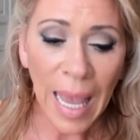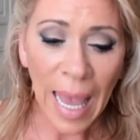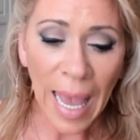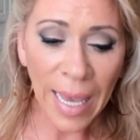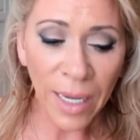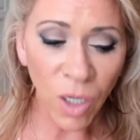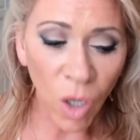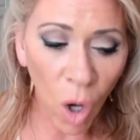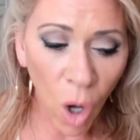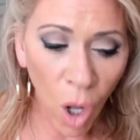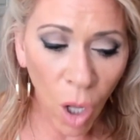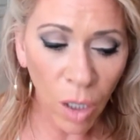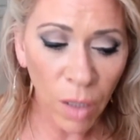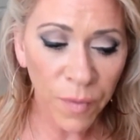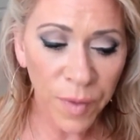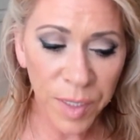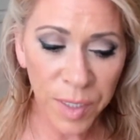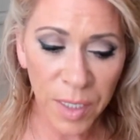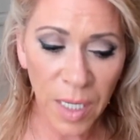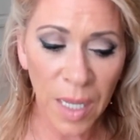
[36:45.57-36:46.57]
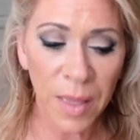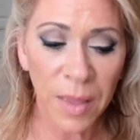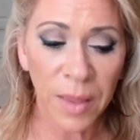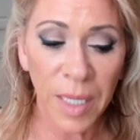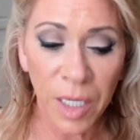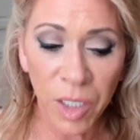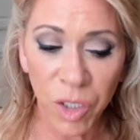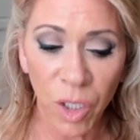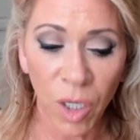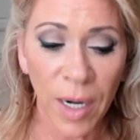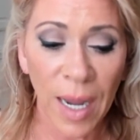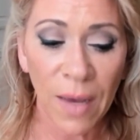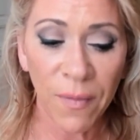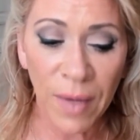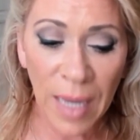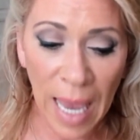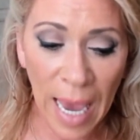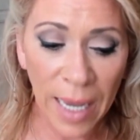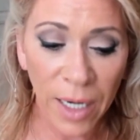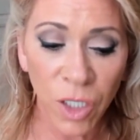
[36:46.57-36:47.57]
and all of a sudden they start
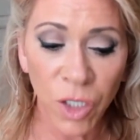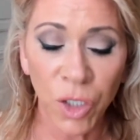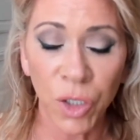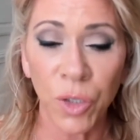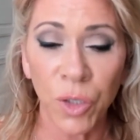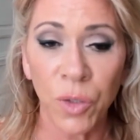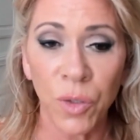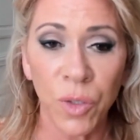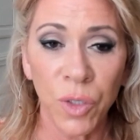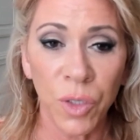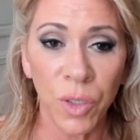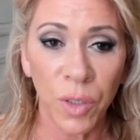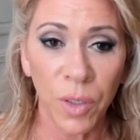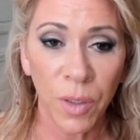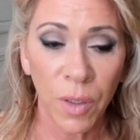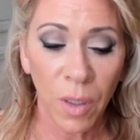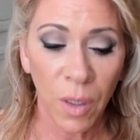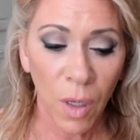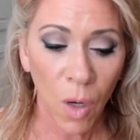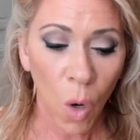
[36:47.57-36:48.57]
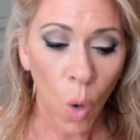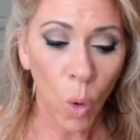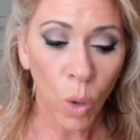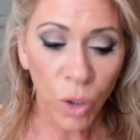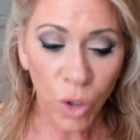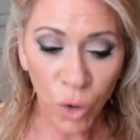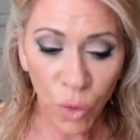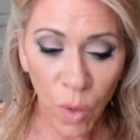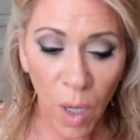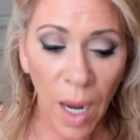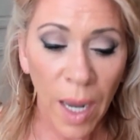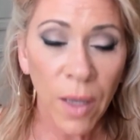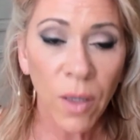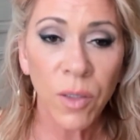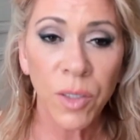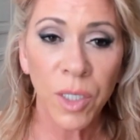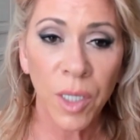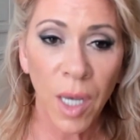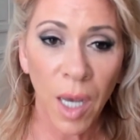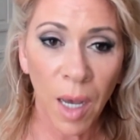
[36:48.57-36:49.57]
having attitudes or
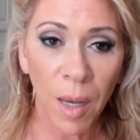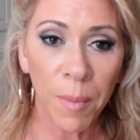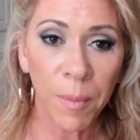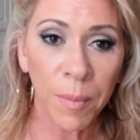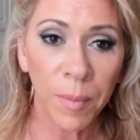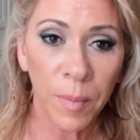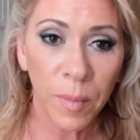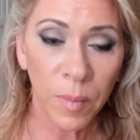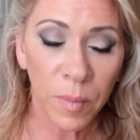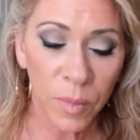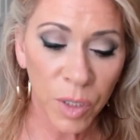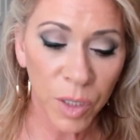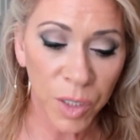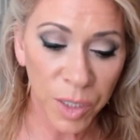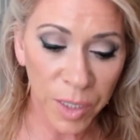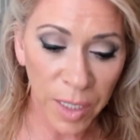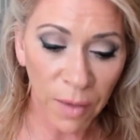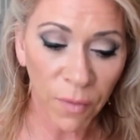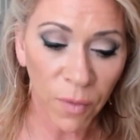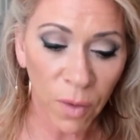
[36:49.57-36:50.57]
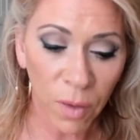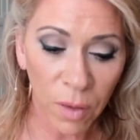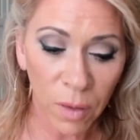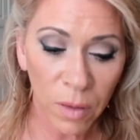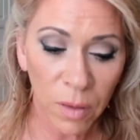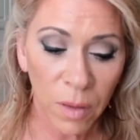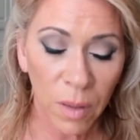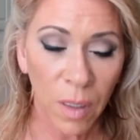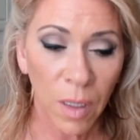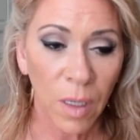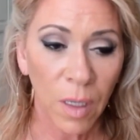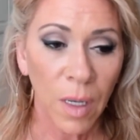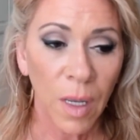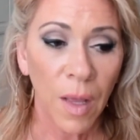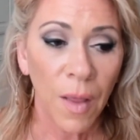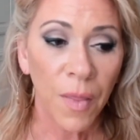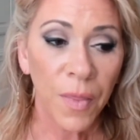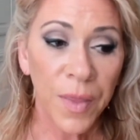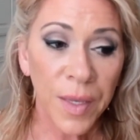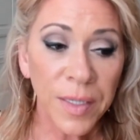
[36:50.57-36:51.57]
trials come to several?
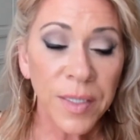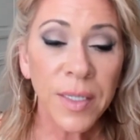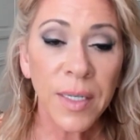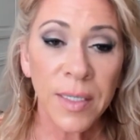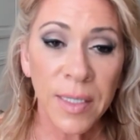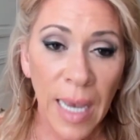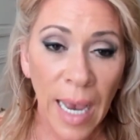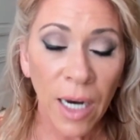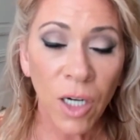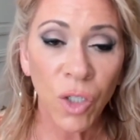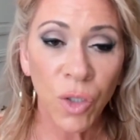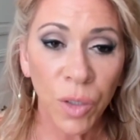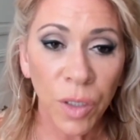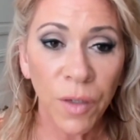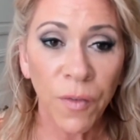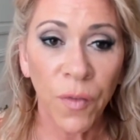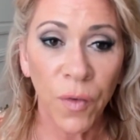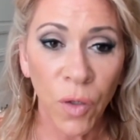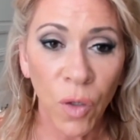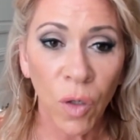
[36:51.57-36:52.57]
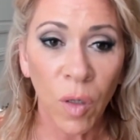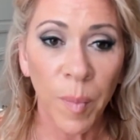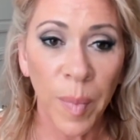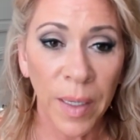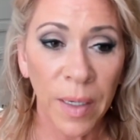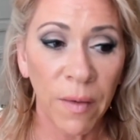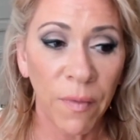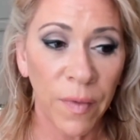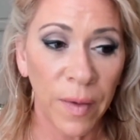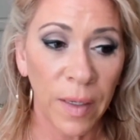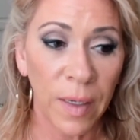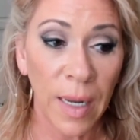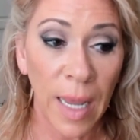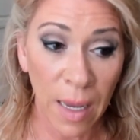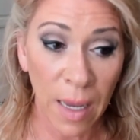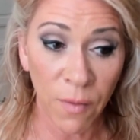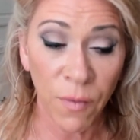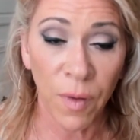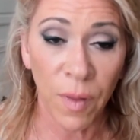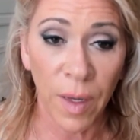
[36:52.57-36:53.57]
This is actually for your benefit
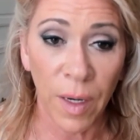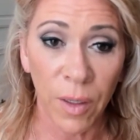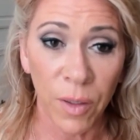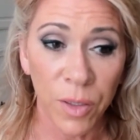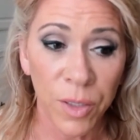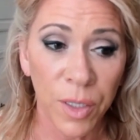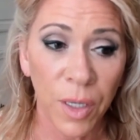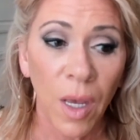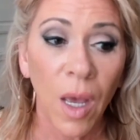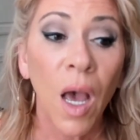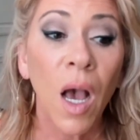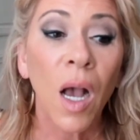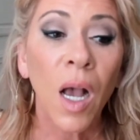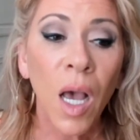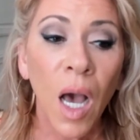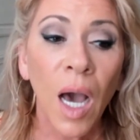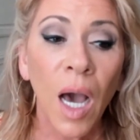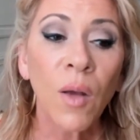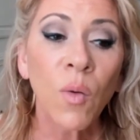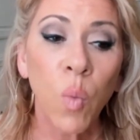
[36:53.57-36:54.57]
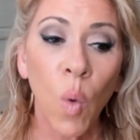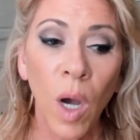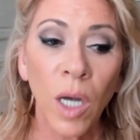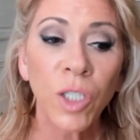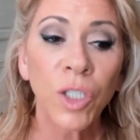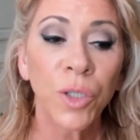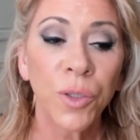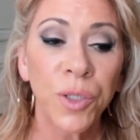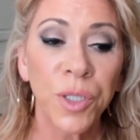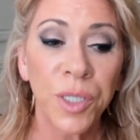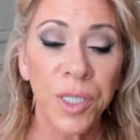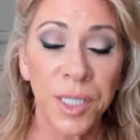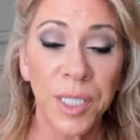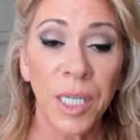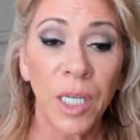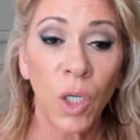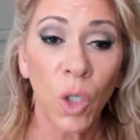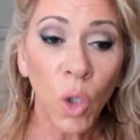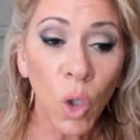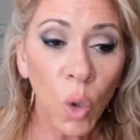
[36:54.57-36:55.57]
and for theirs. God wants you to
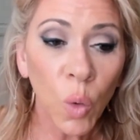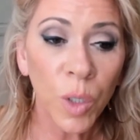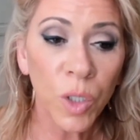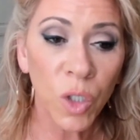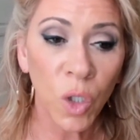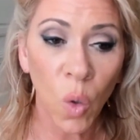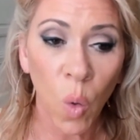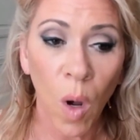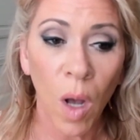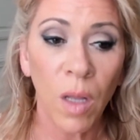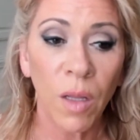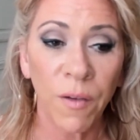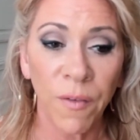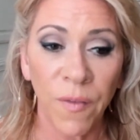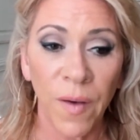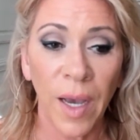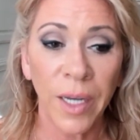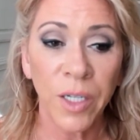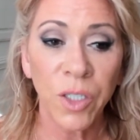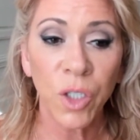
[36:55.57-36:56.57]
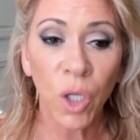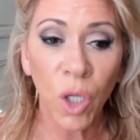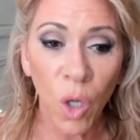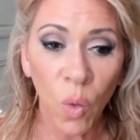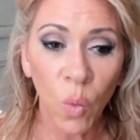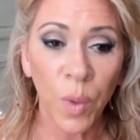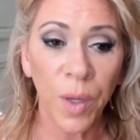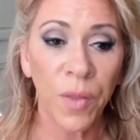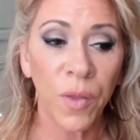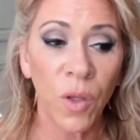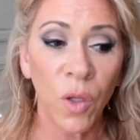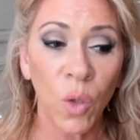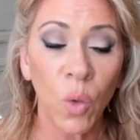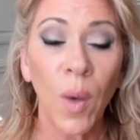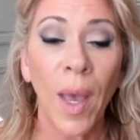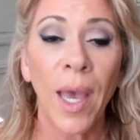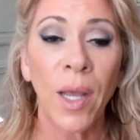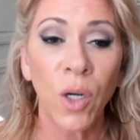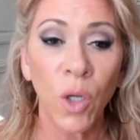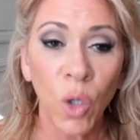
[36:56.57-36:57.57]
see who is qualified to go with
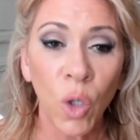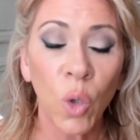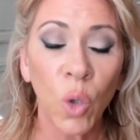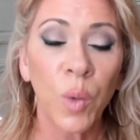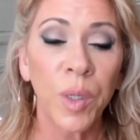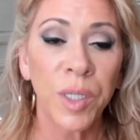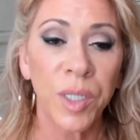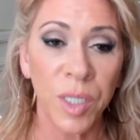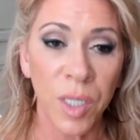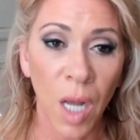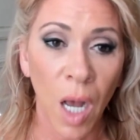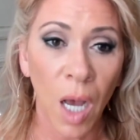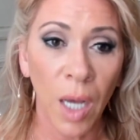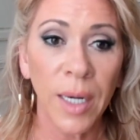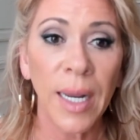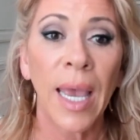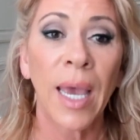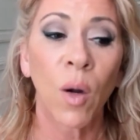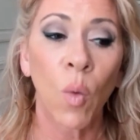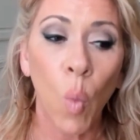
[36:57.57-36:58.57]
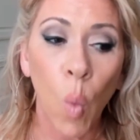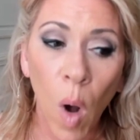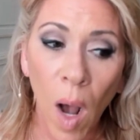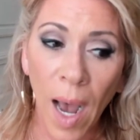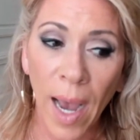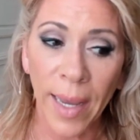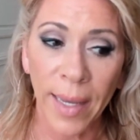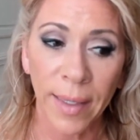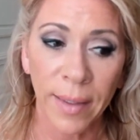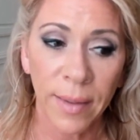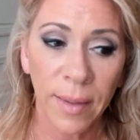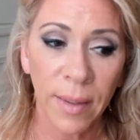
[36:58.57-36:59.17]
you and who is not, and why.